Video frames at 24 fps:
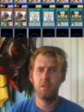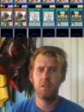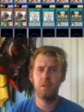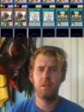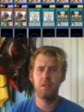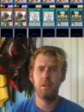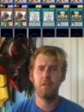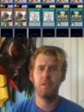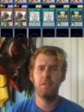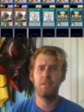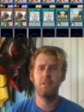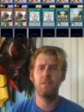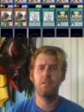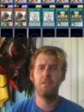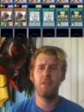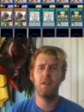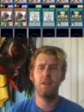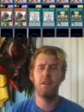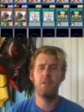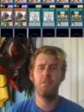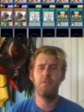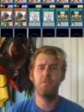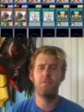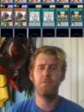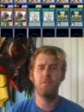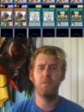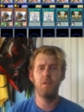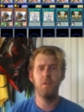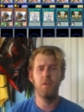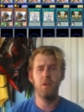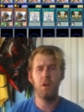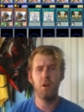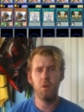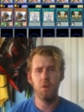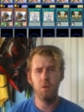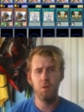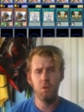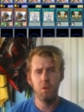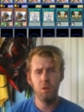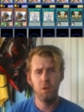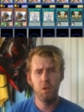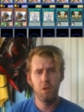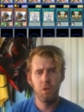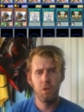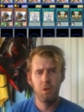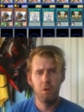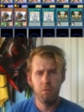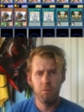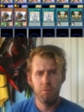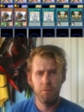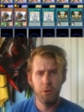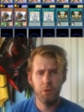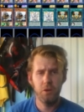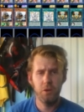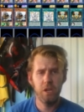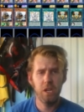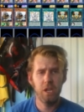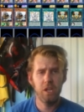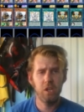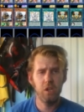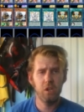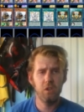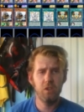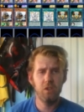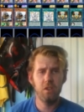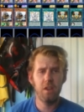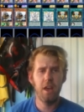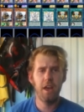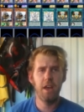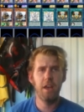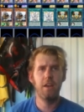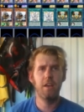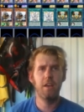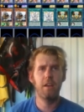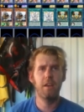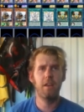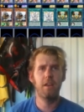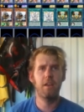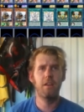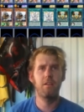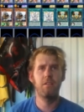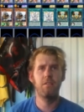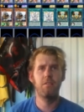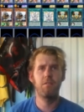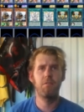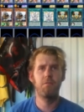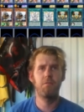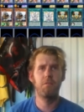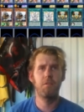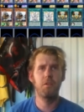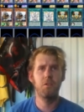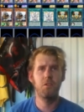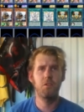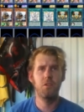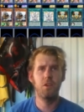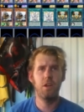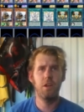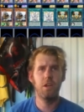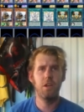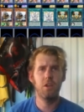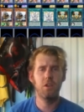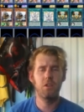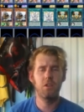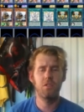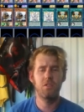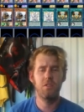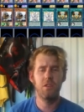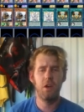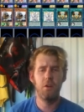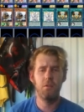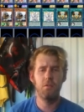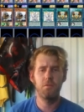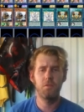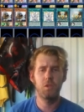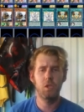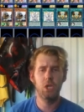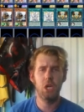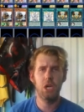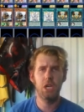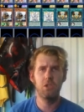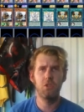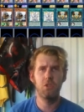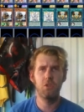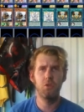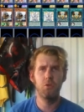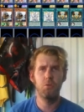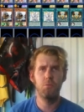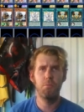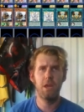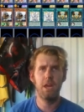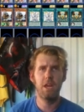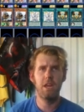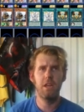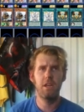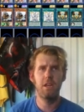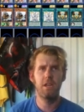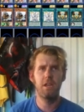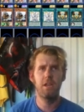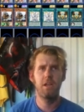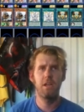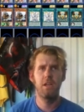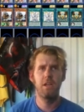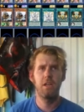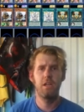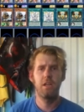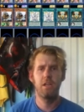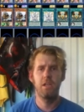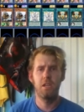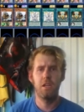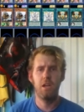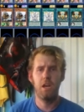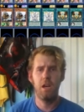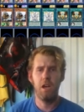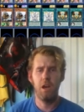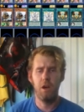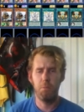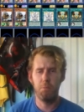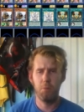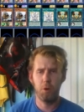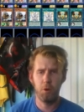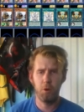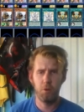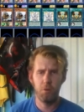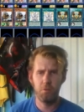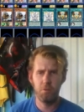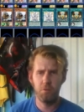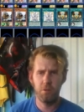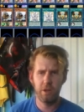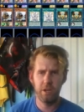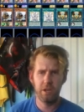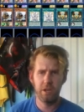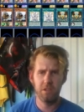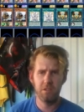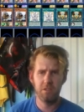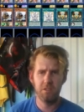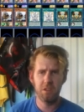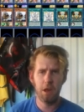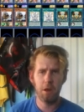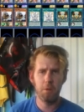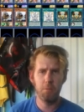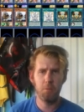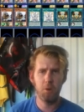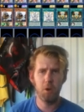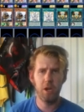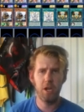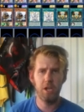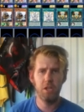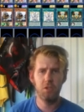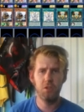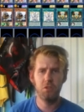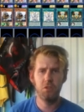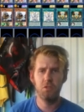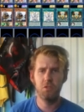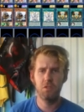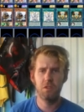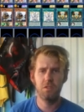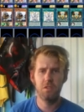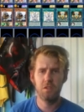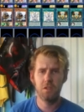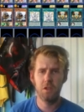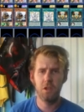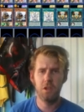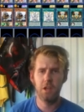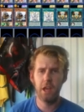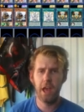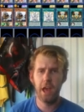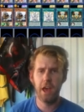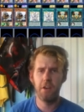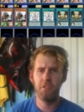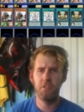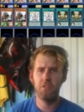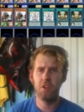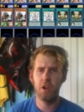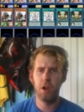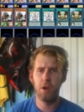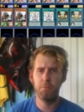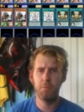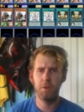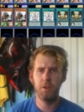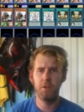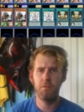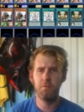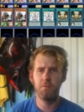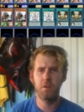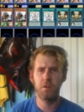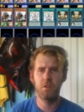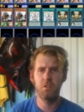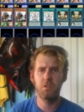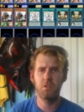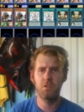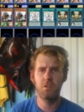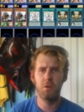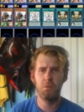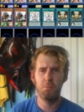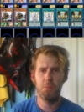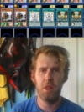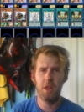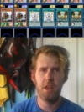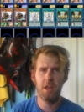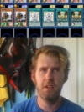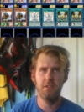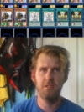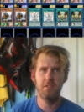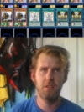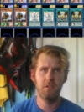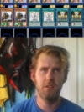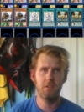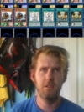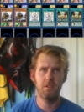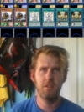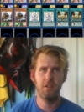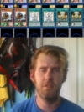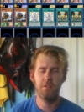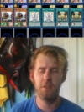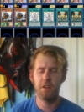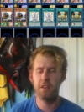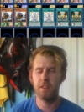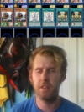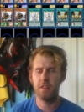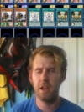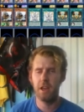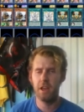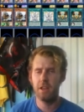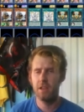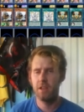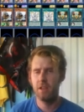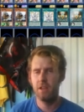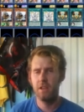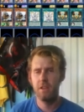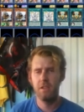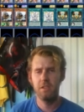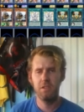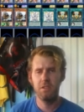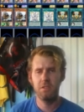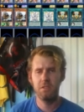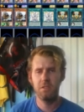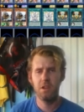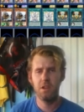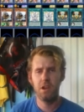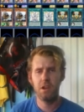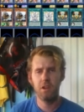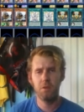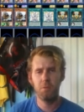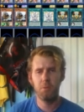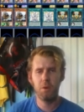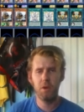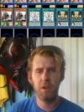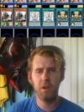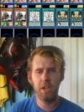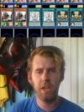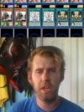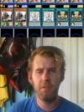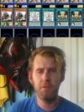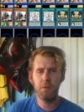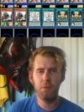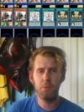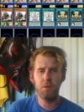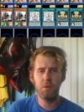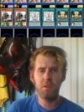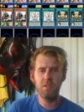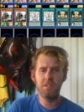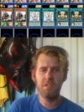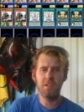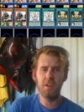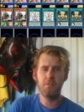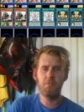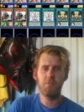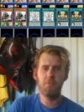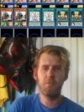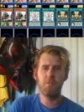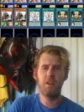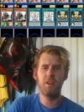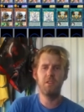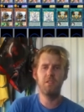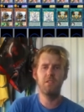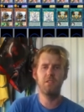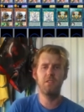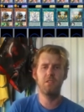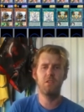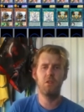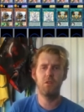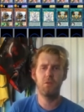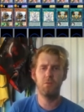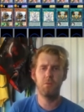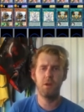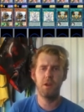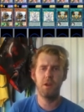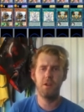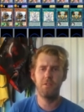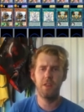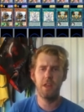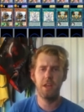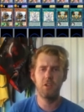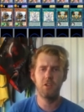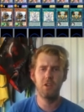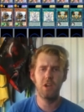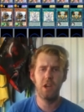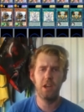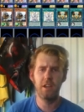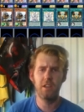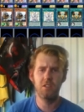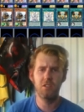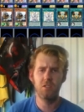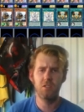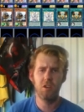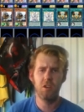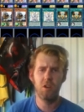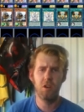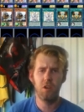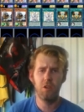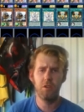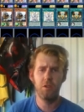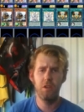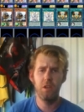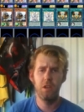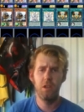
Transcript: instead of, you know, ruining your deck and frustrating yourself trying to make a perfect Cyber Angels that's going to have competent first turn plays and stuff like that, it's just not gonna work. Even with Sephiroth, or whatever that dragon's called,